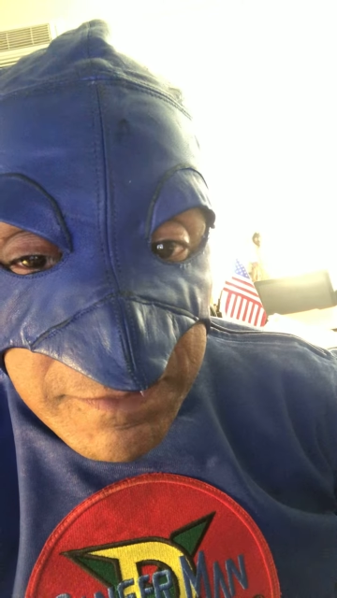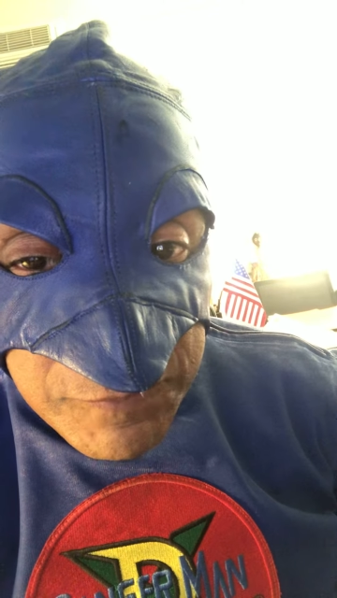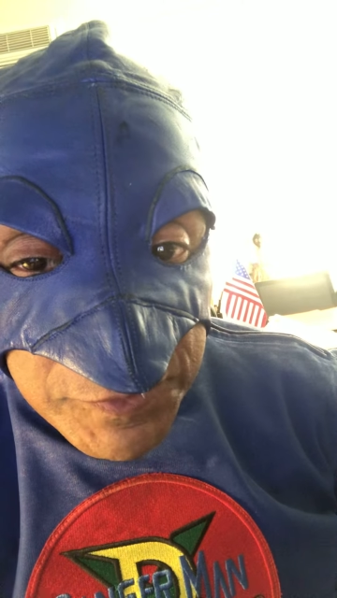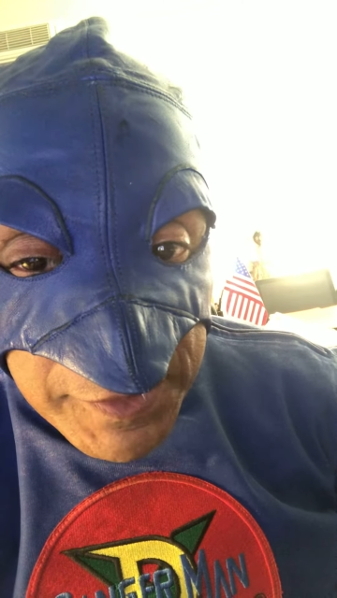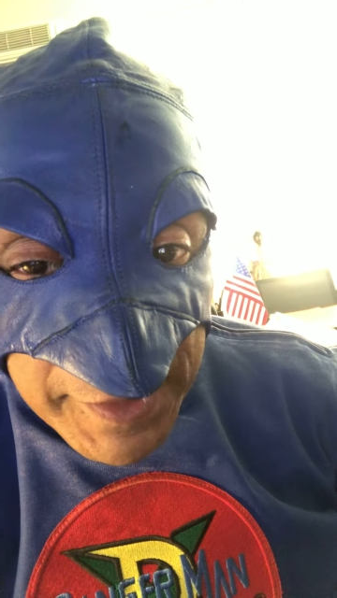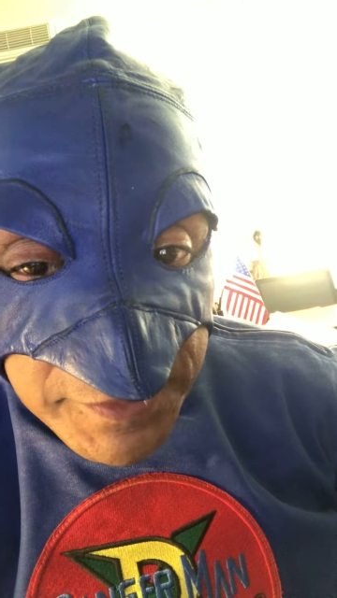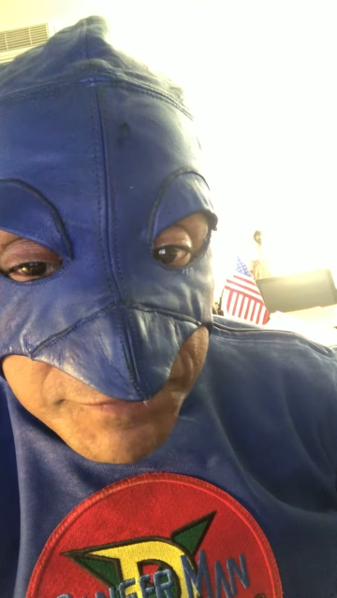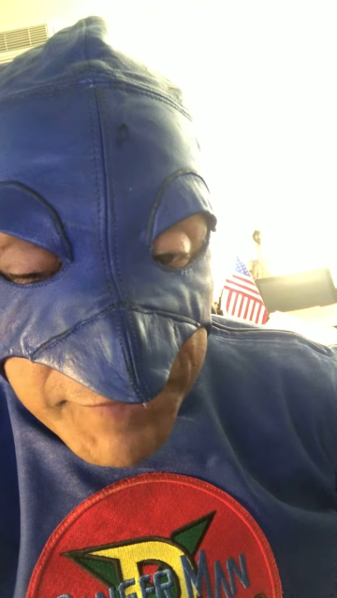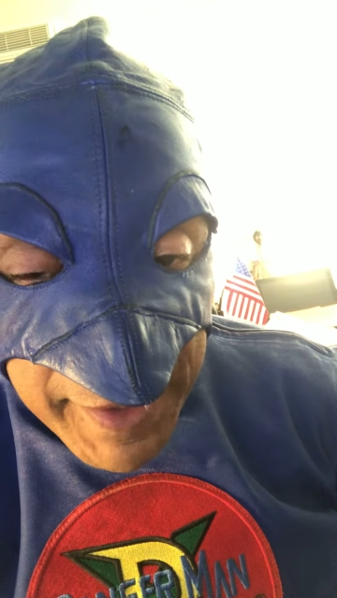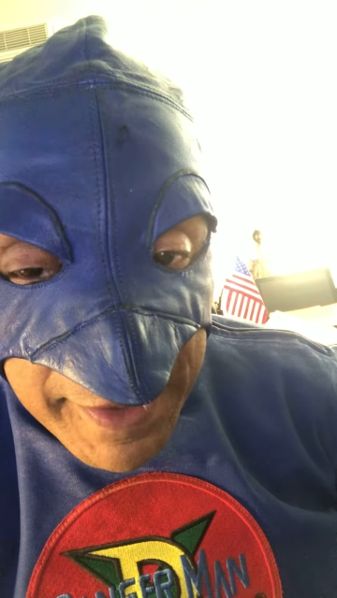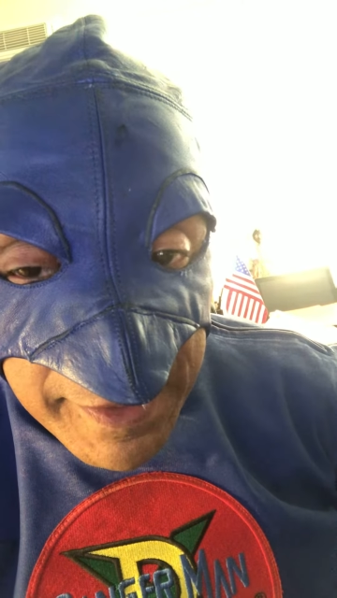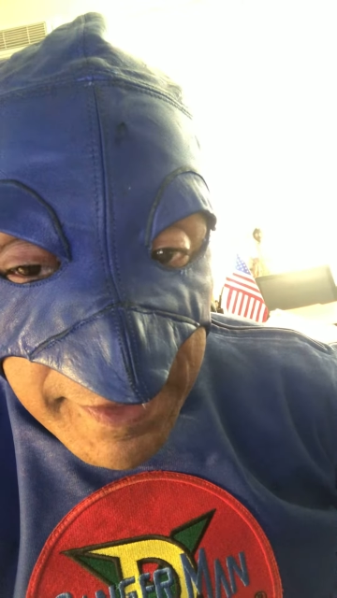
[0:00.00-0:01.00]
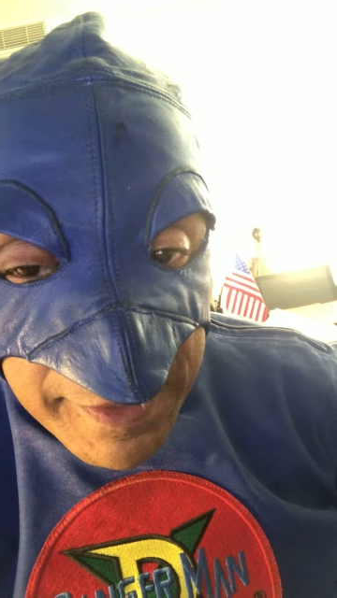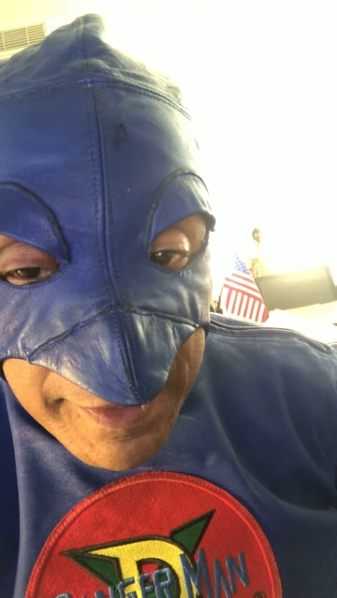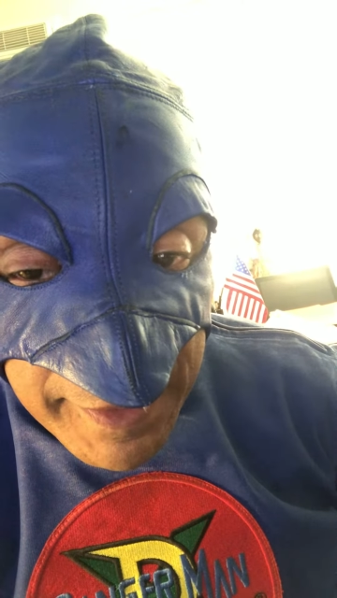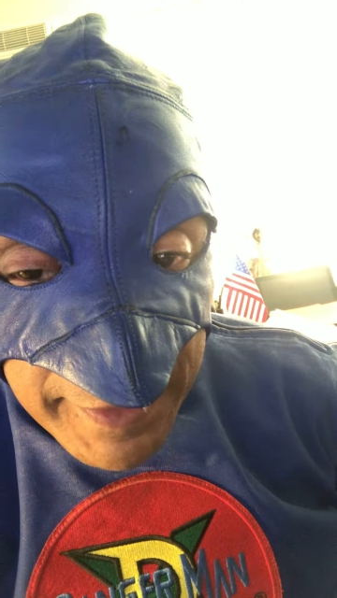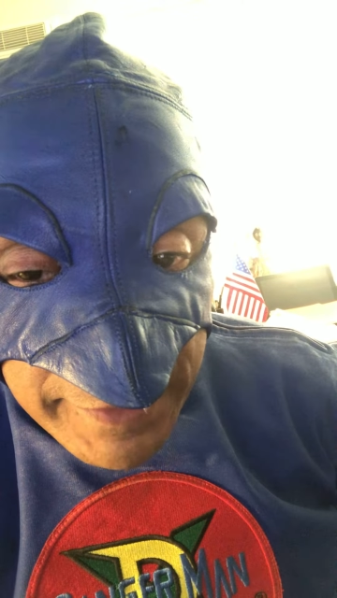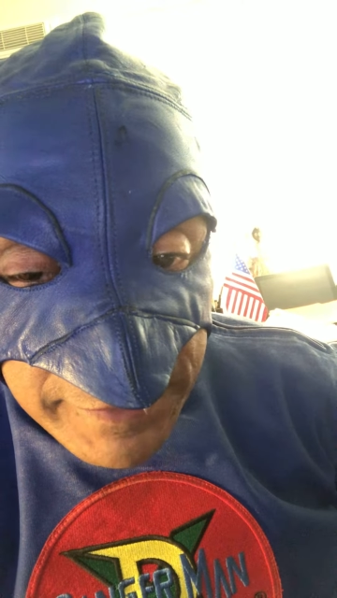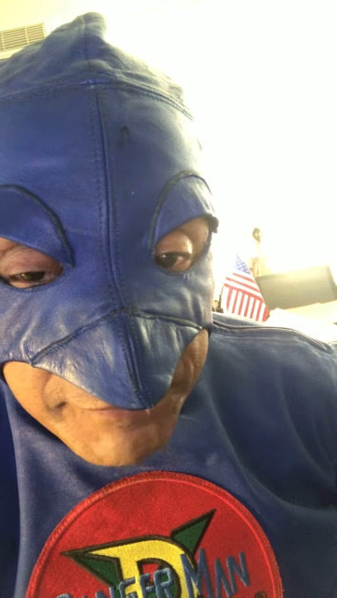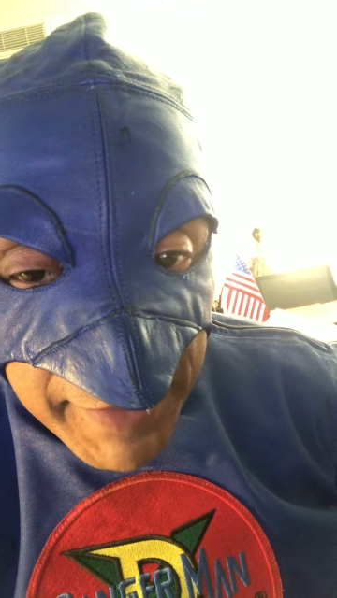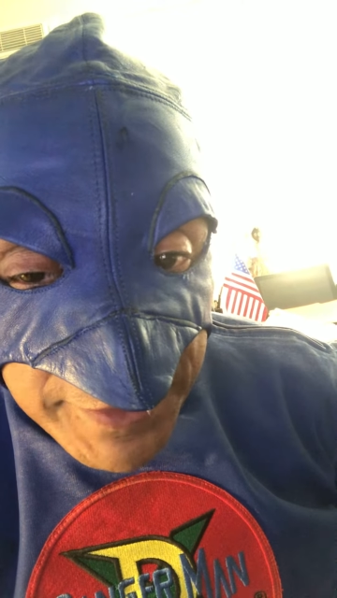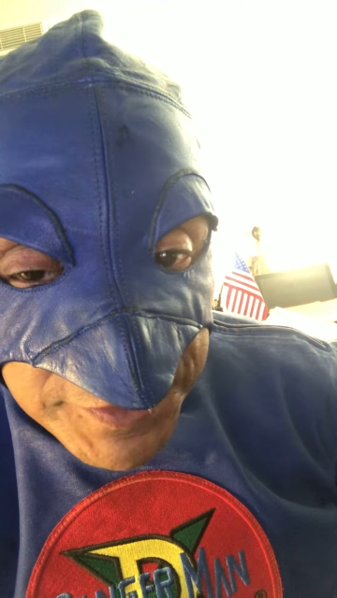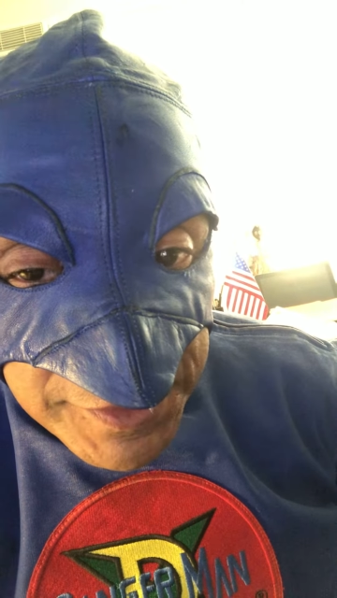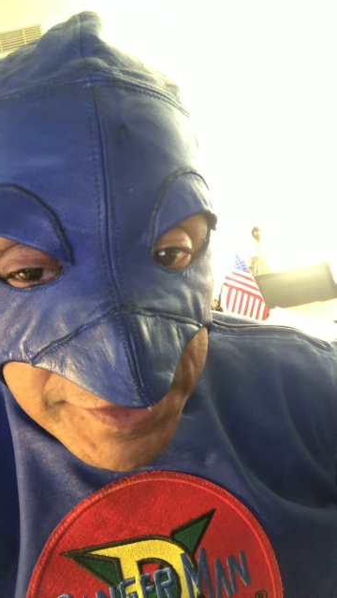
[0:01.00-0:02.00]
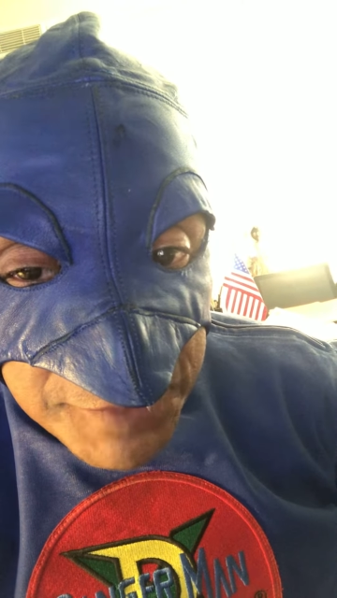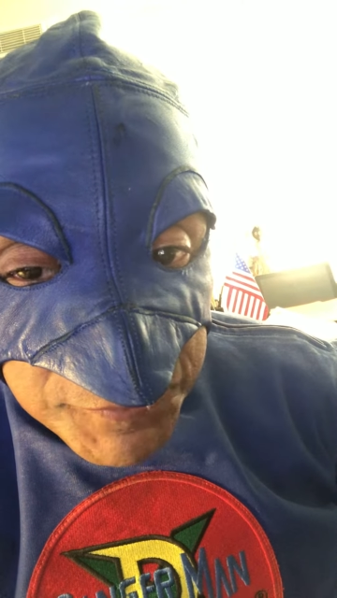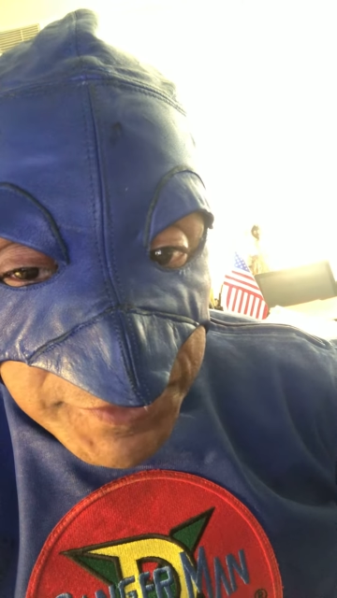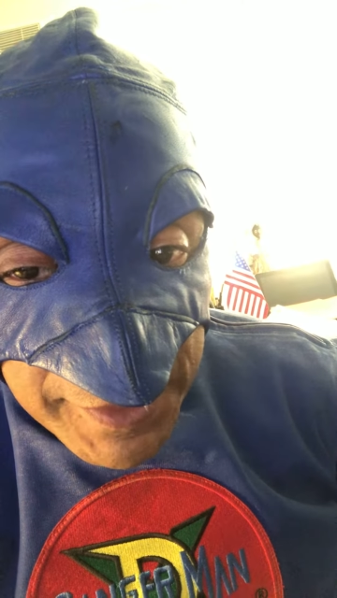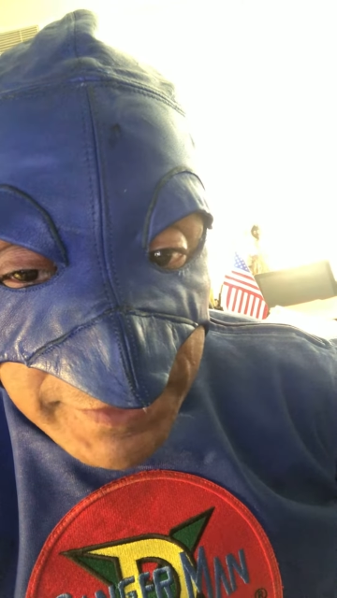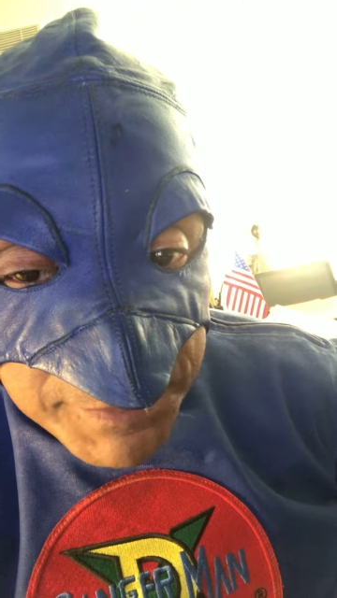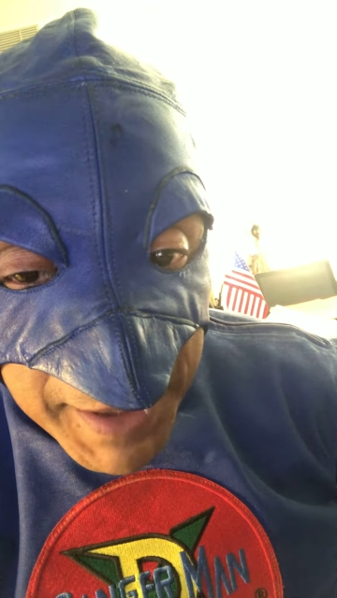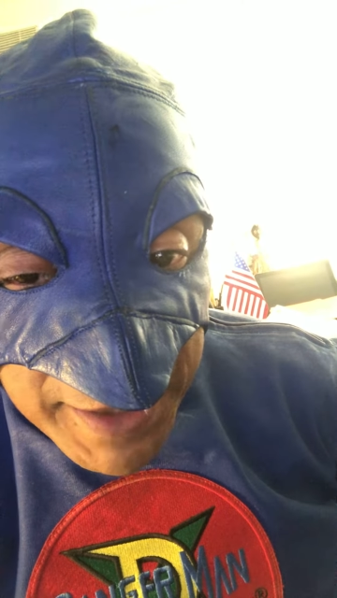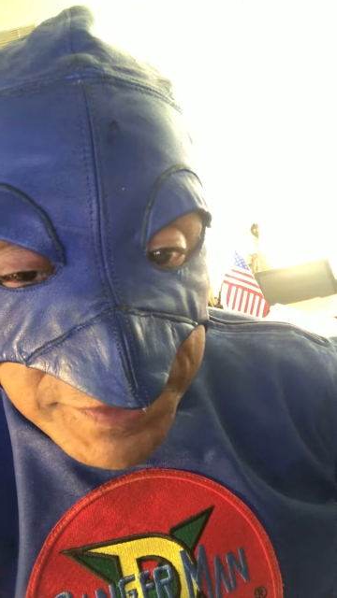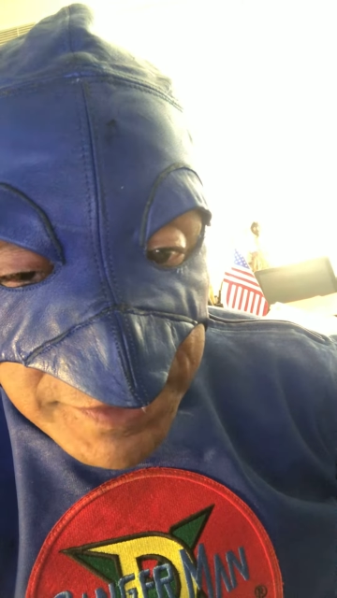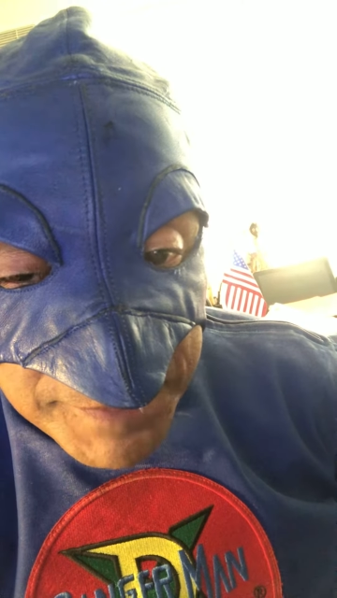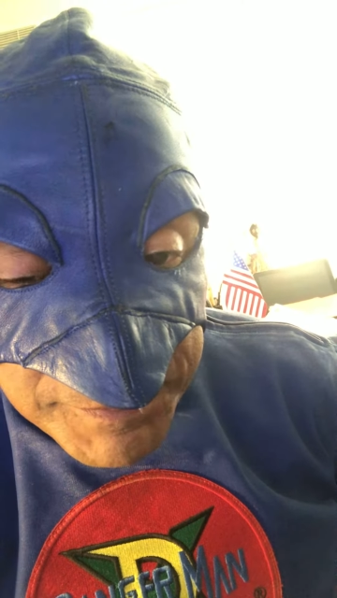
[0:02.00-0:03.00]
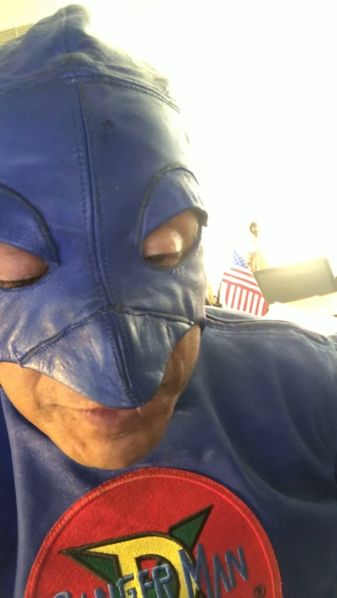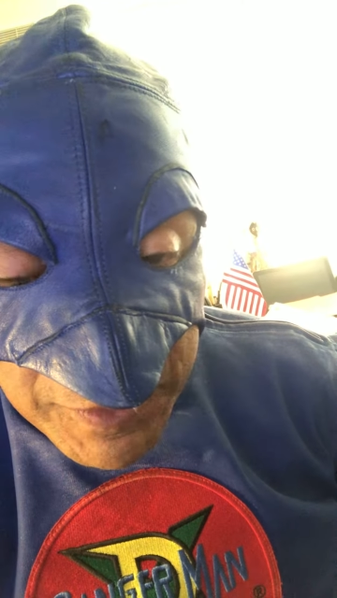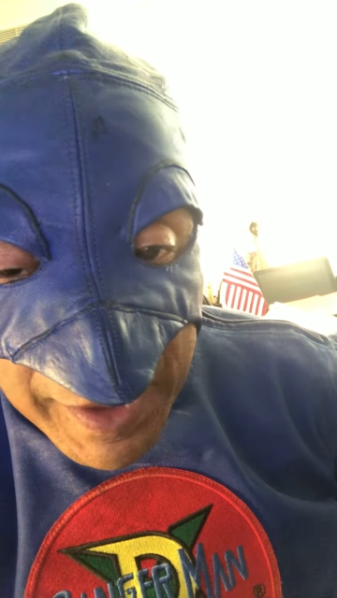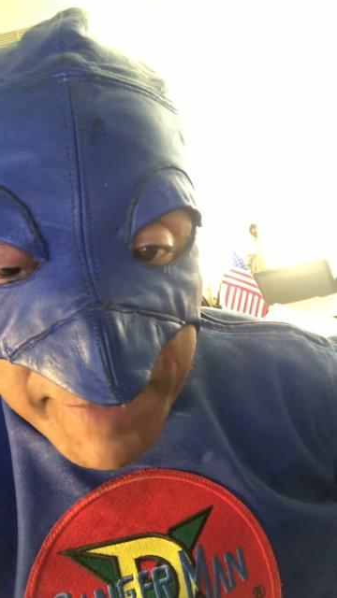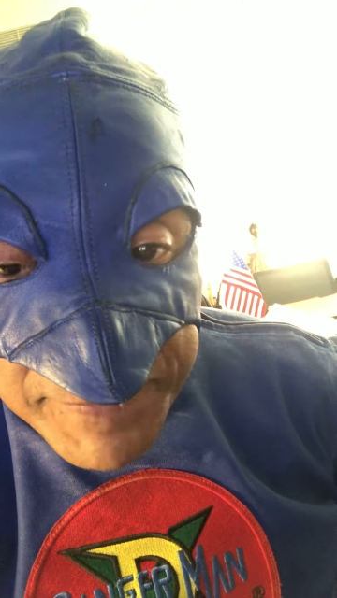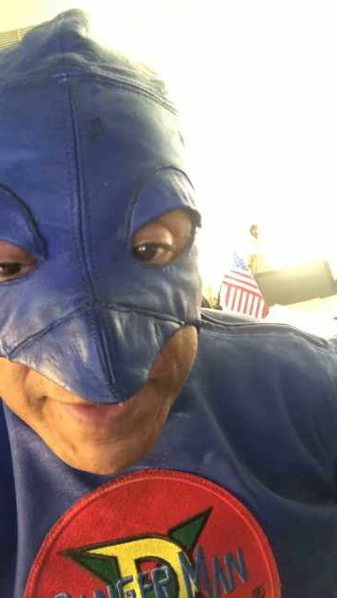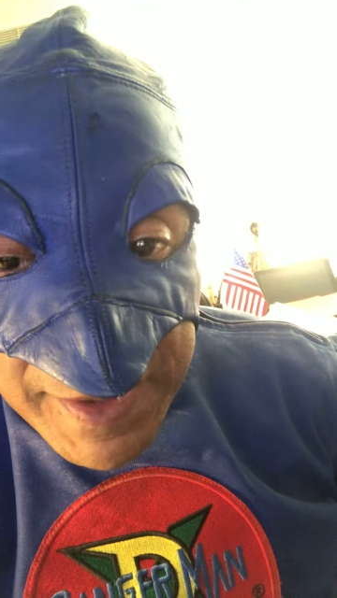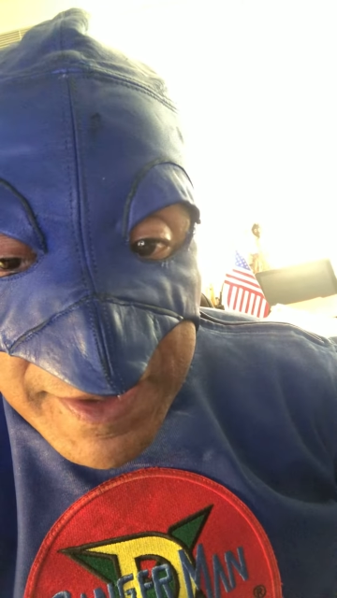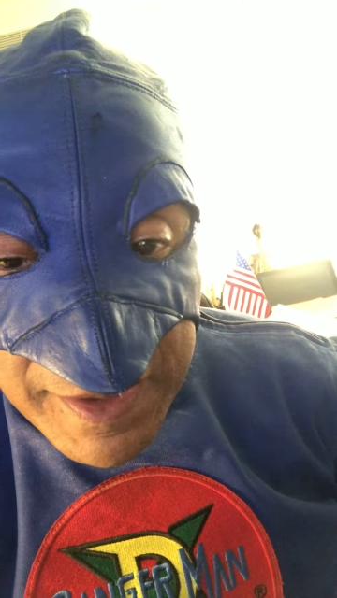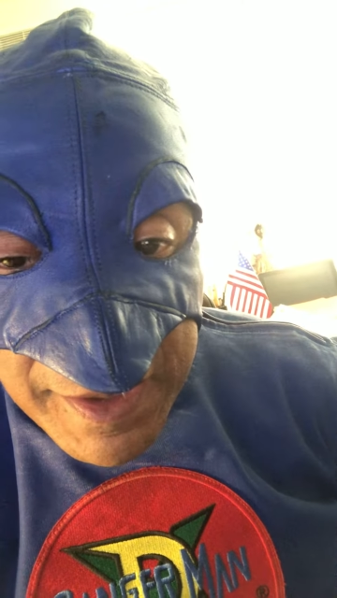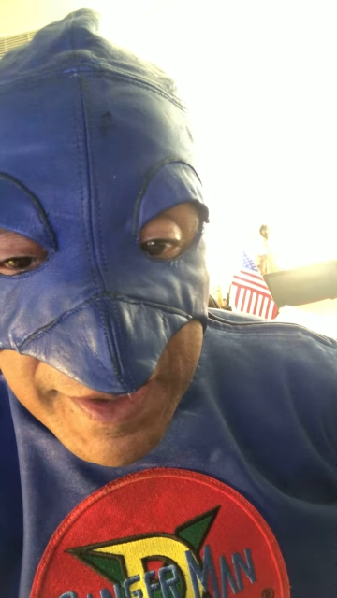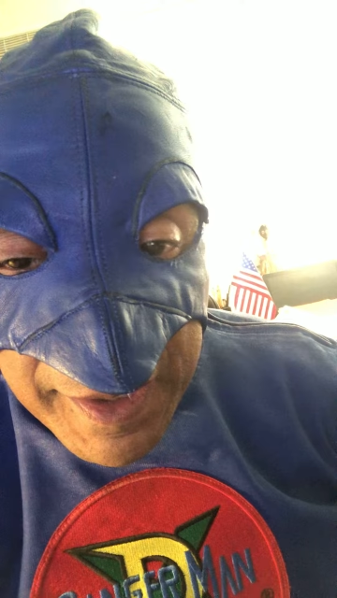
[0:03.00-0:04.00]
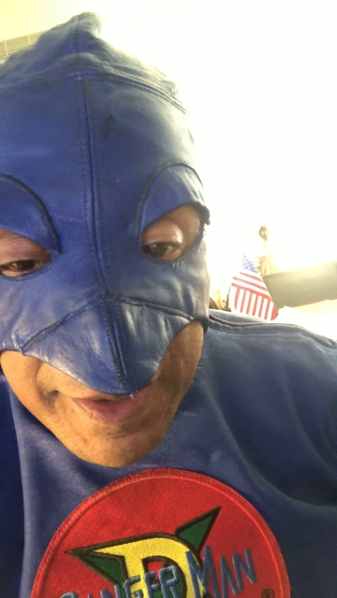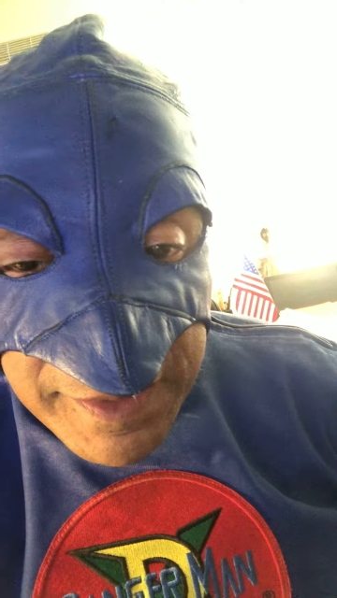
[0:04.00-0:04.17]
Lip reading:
No face is visible, so there are no lips to read.